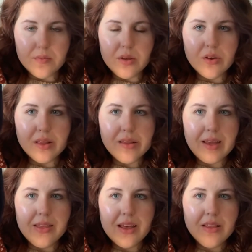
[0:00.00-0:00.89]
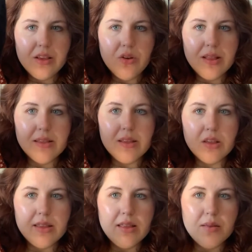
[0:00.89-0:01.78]
You can see that, you can
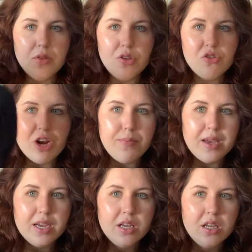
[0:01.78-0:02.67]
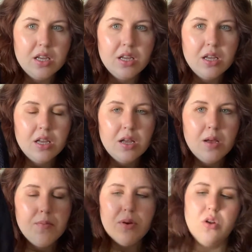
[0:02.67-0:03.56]
still see some of the striping,
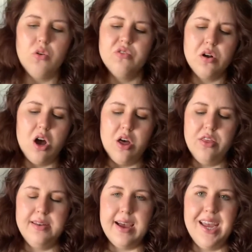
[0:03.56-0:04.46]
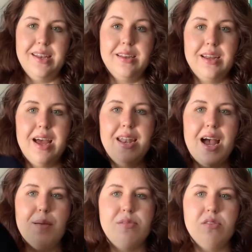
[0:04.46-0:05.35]
but overall the dye did an
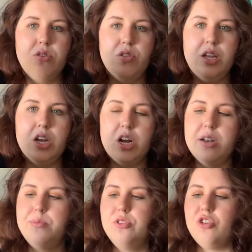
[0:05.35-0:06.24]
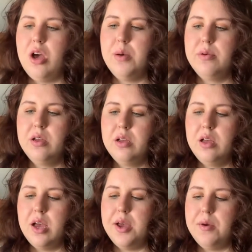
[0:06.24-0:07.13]
absolutely incredible job.
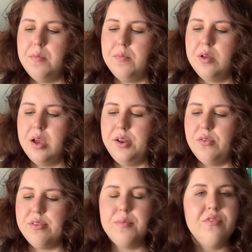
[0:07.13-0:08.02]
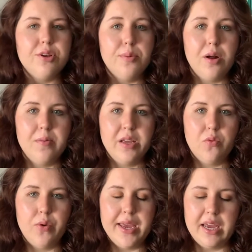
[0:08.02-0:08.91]
I know some of you are probably
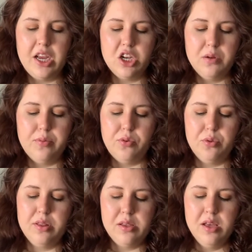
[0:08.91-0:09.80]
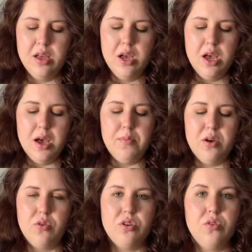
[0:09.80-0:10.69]
quaking in your boots
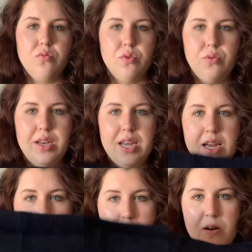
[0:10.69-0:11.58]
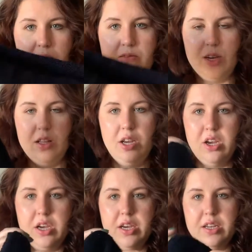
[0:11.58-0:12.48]
about ruining a perfectly
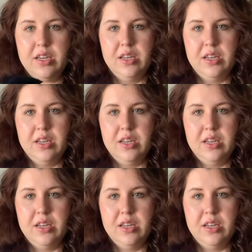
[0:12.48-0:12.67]
good